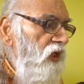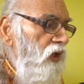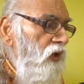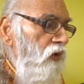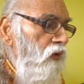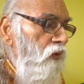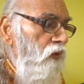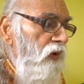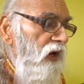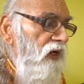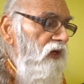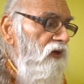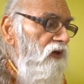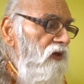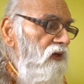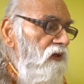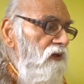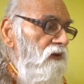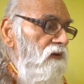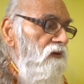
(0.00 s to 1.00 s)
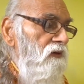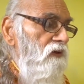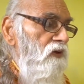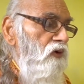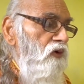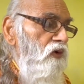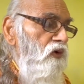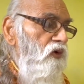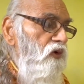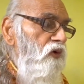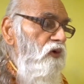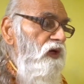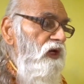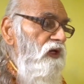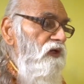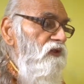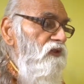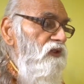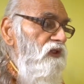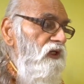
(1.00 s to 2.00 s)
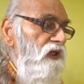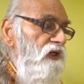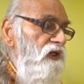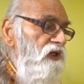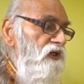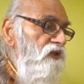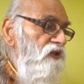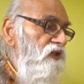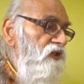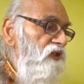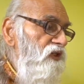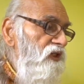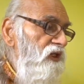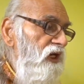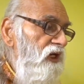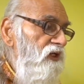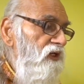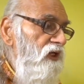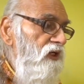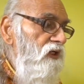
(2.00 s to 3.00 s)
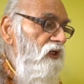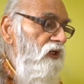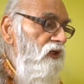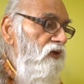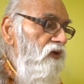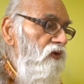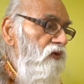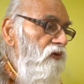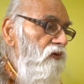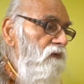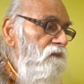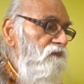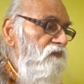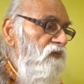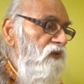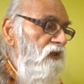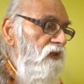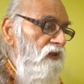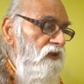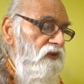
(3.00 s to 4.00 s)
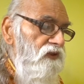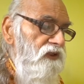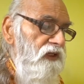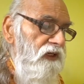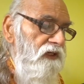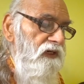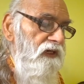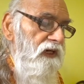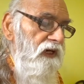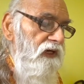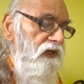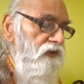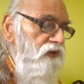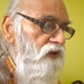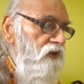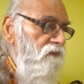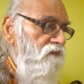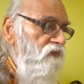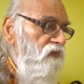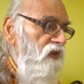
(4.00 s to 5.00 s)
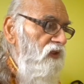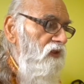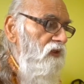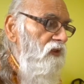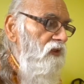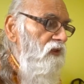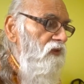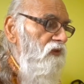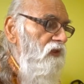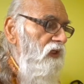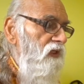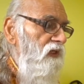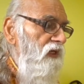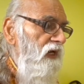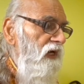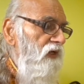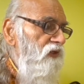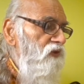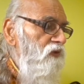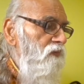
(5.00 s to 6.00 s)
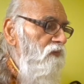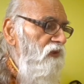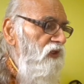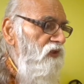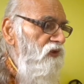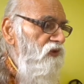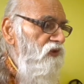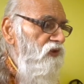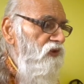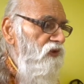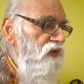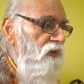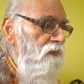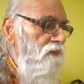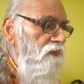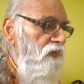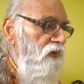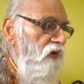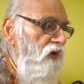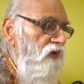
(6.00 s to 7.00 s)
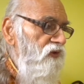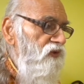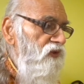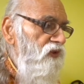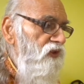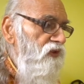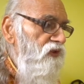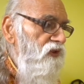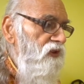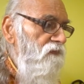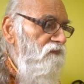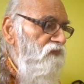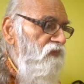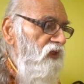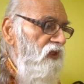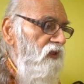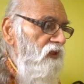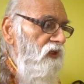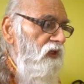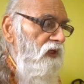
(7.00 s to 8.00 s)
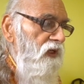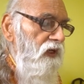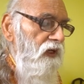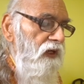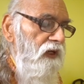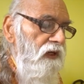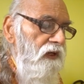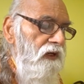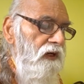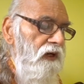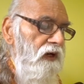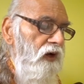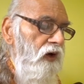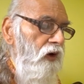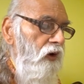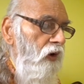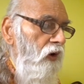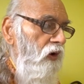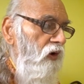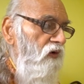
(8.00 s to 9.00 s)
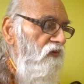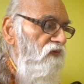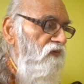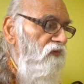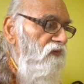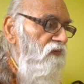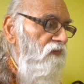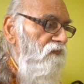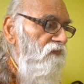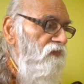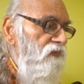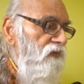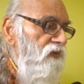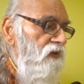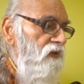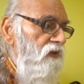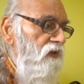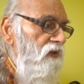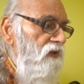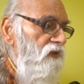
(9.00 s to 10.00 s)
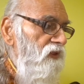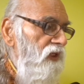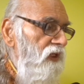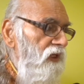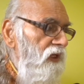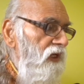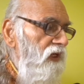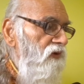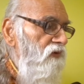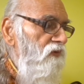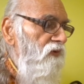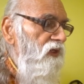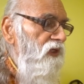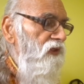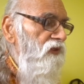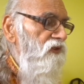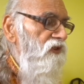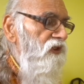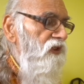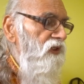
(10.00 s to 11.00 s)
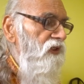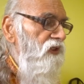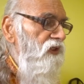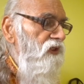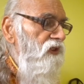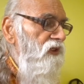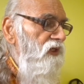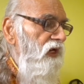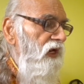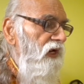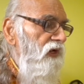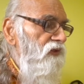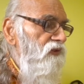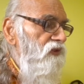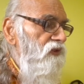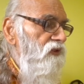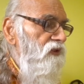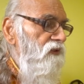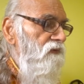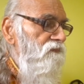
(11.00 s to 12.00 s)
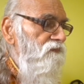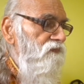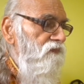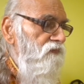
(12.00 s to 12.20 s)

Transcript: One who is initiated into sannyas. Sannyas means the process of the inward journey has